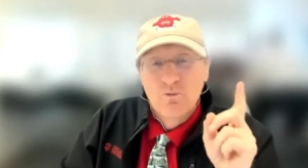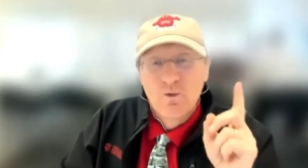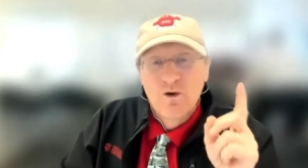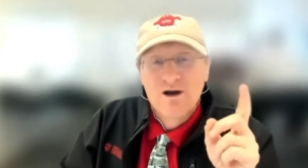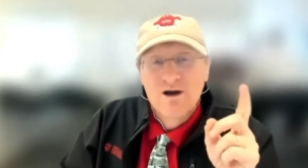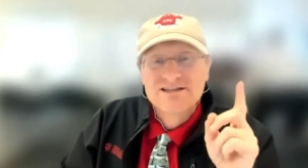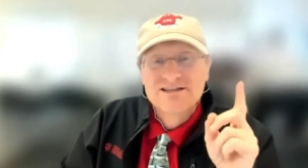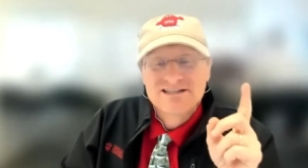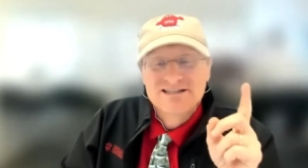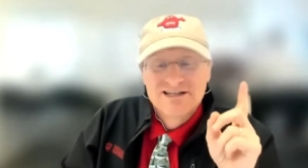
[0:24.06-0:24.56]

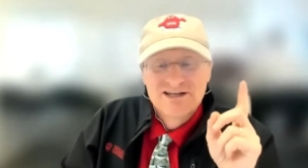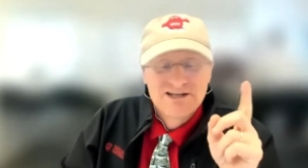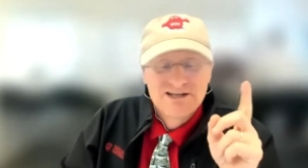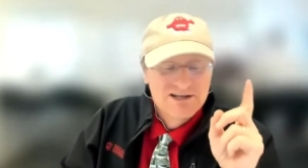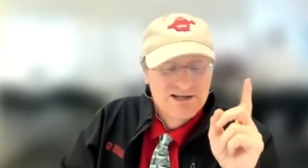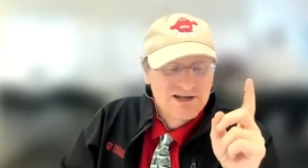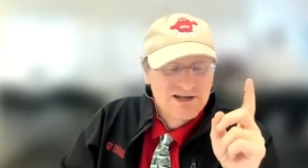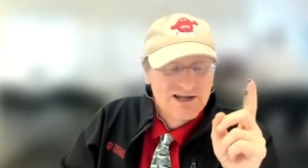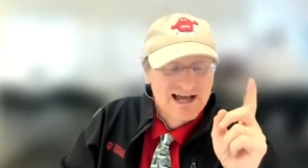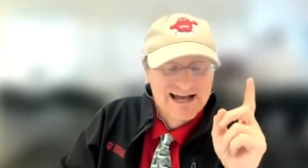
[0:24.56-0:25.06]

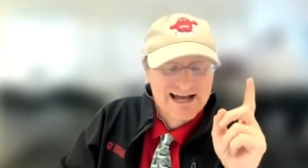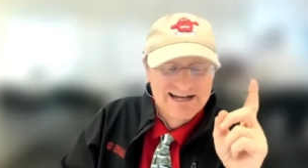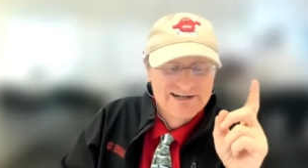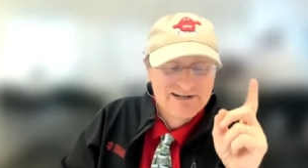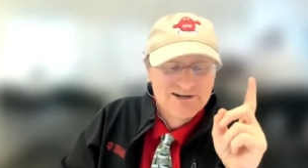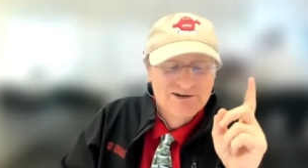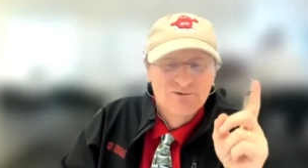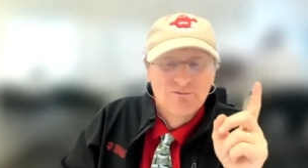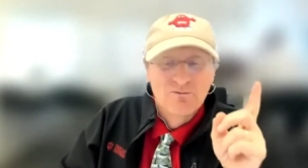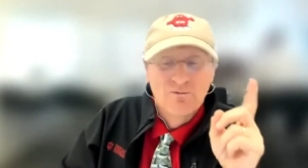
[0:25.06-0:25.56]

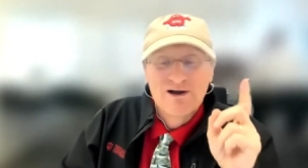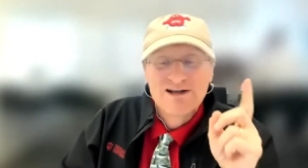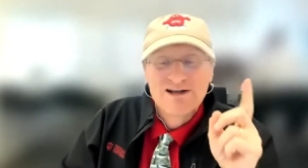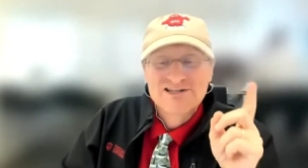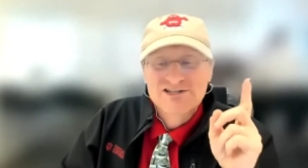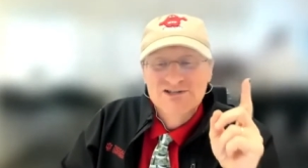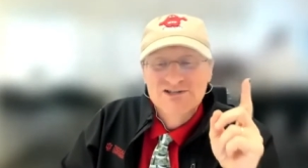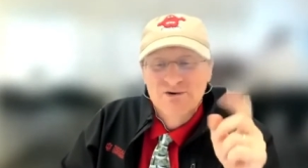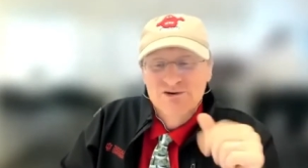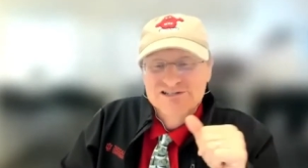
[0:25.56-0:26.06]
One
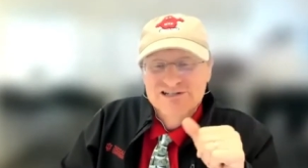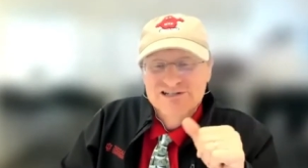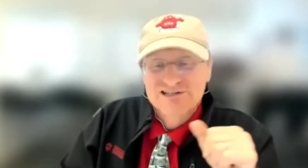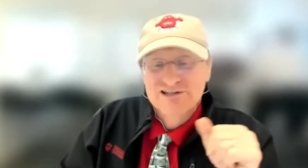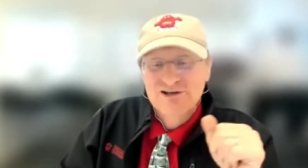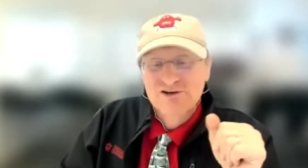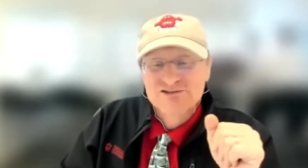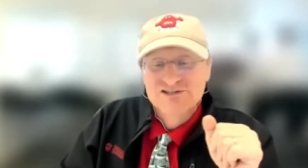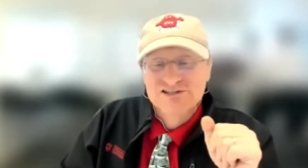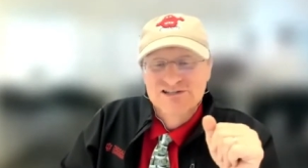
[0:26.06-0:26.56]
source
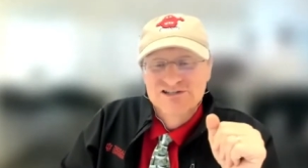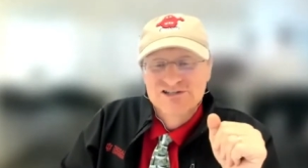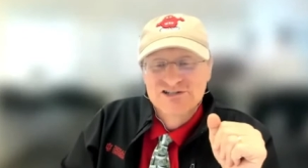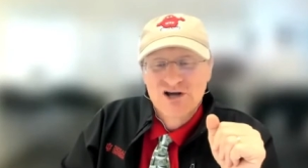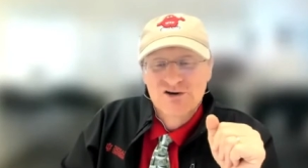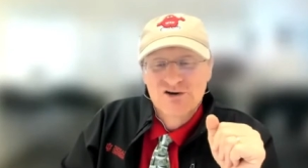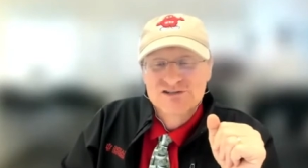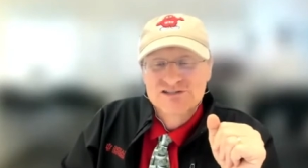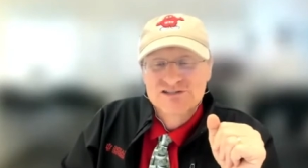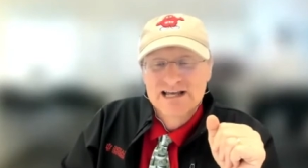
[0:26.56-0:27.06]
close to the
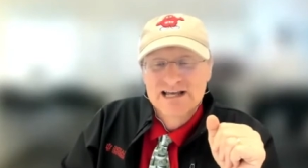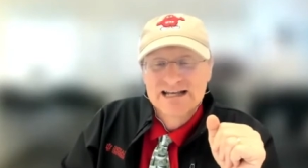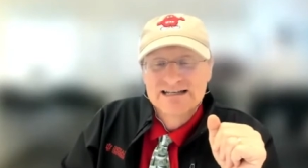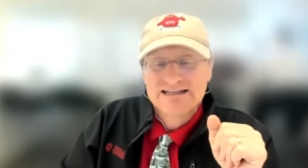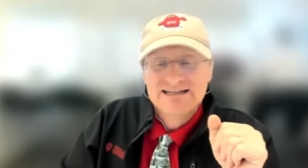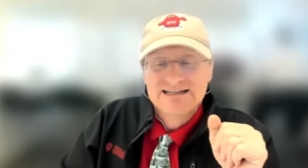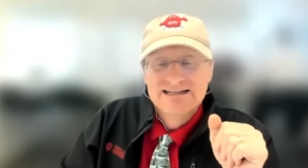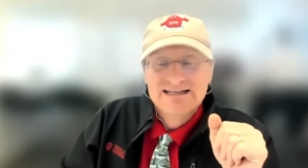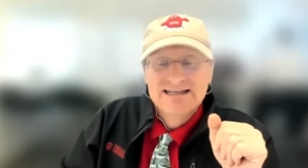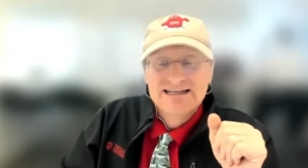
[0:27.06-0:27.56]
show
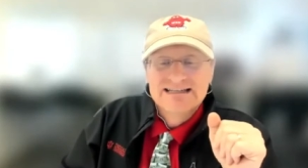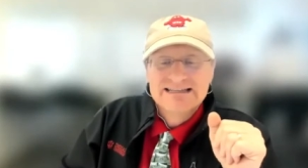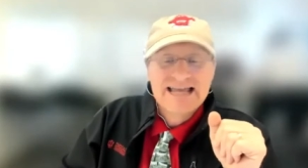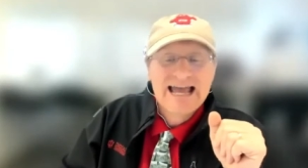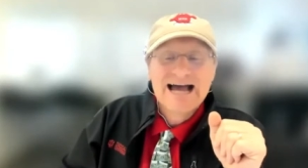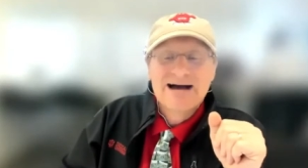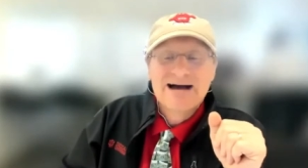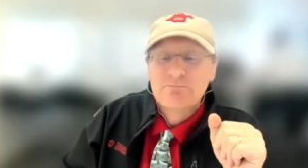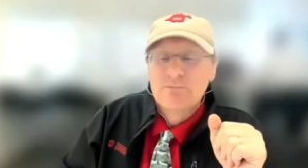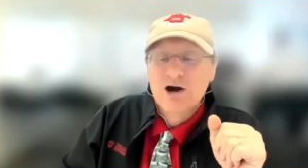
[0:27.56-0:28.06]
said,
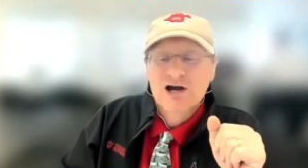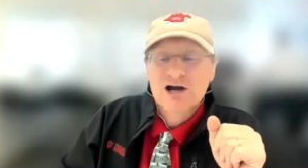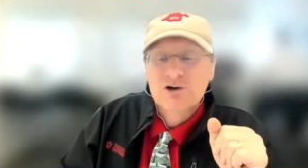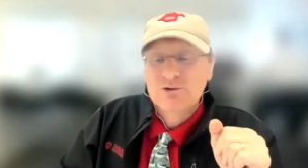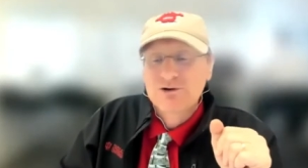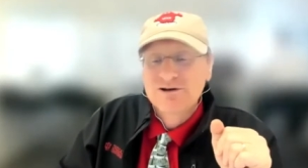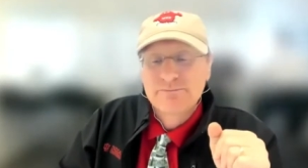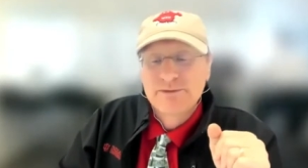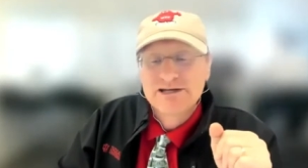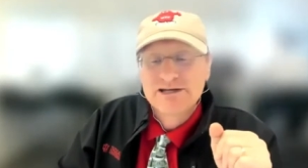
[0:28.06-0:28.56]
yeah, Mark
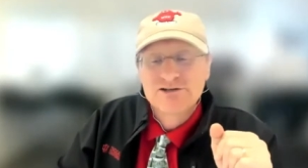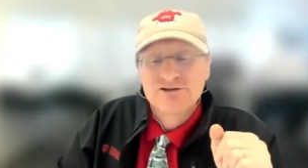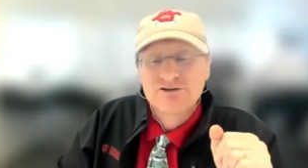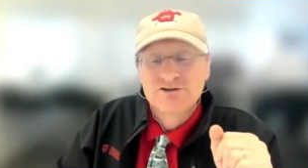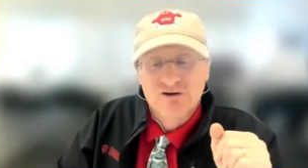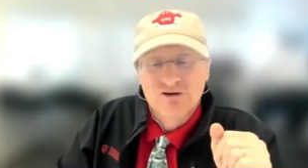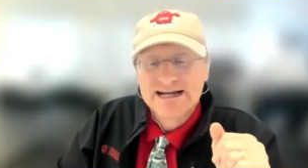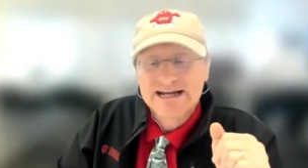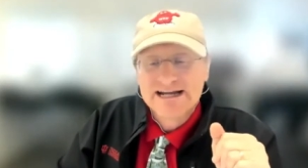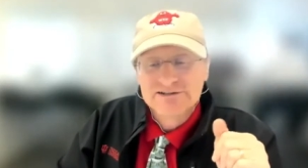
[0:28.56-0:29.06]
would have been
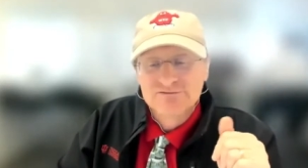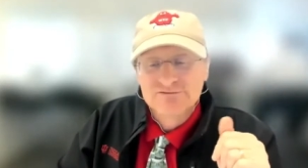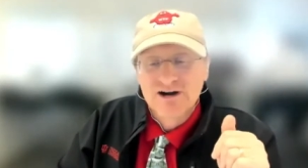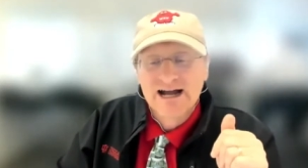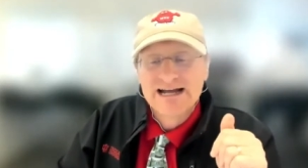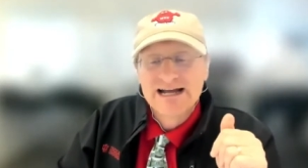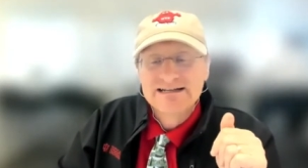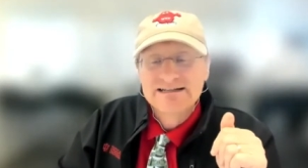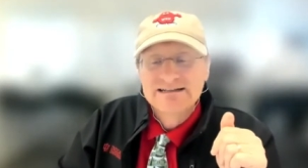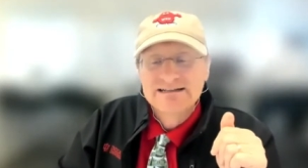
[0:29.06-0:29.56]
great,
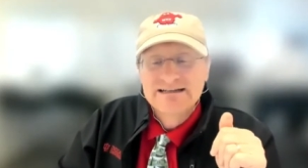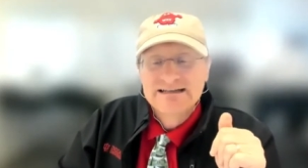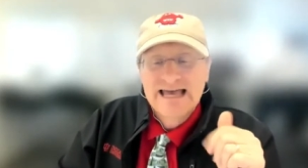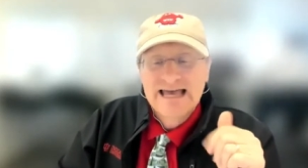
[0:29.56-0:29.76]
right?